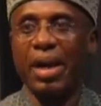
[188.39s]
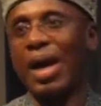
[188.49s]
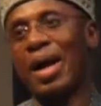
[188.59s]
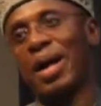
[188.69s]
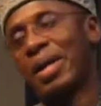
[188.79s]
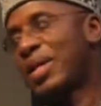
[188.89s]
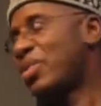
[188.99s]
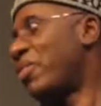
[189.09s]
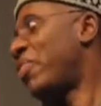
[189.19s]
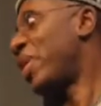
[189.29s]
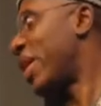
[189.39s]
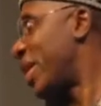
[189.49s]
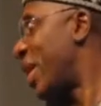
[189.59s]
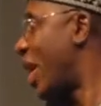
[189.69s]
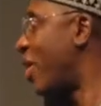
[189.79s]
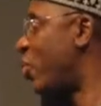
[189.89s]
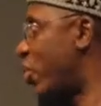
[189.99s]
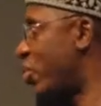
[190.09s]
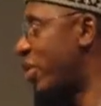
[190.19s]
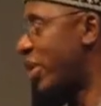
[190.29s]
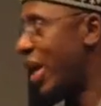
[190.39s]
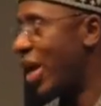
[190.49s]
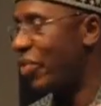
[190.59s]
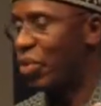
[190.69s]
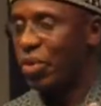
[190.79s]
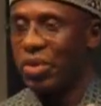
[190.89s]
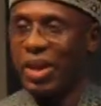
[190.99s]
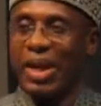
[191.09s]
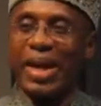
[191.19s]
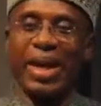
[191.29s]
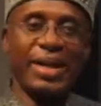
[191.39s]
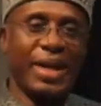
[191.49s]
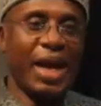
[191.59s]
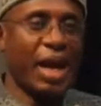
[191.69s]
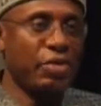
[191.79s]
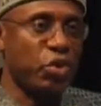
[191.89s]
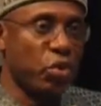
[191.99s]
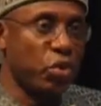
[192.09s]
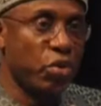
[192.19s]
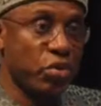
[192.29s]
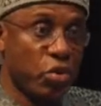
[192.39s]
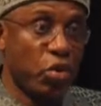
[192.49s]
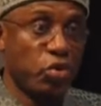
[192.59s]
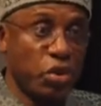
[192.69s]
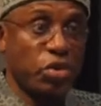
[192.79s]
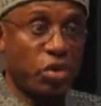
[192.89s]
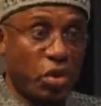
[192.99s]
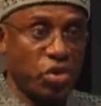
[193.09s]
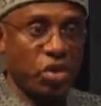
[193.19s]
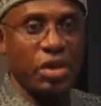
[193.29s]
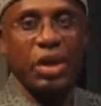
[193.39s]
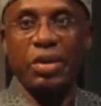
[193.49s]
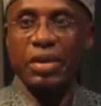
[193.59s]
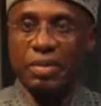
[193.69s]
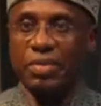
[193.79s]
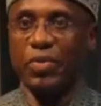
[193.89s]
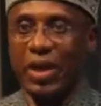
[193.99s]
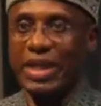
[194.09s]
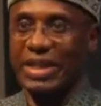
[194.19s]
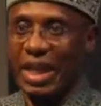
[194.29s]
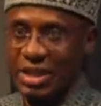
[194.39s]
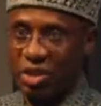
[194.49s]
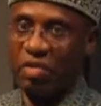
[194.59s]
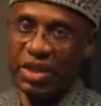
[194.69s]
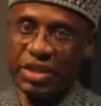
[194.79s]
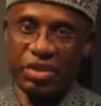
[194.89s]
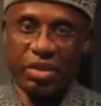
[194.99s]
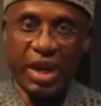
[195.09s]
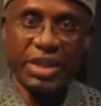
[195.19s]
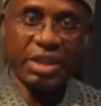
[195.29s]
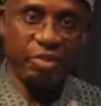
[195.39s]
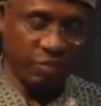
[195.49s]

Ah, that's unfair. Then I have to go to the, I have to go. Then I have to go to the introduction, then we can start the conversation, right?